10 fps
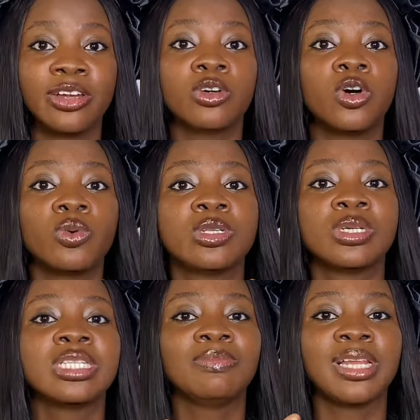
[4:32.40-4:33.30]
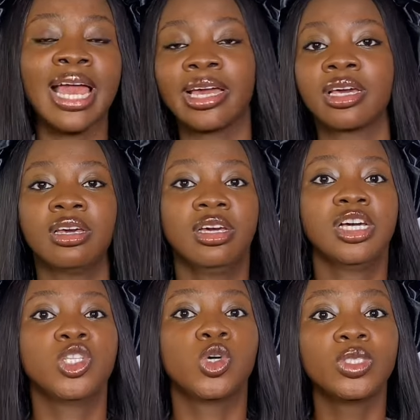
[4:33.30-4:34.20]
I don't always want to be like
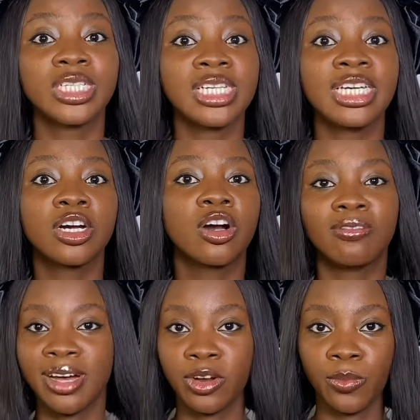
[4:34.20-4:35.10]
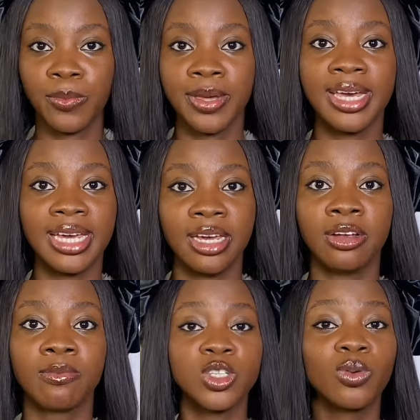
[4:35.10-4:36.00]
totally covered up
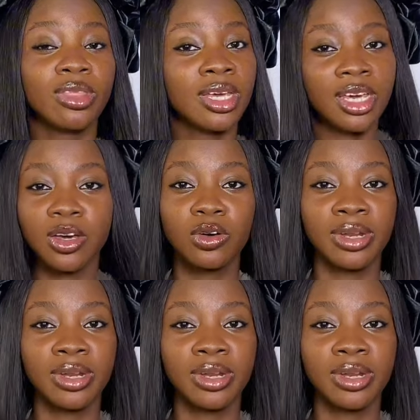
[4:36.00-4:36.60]
here. So with the keyhole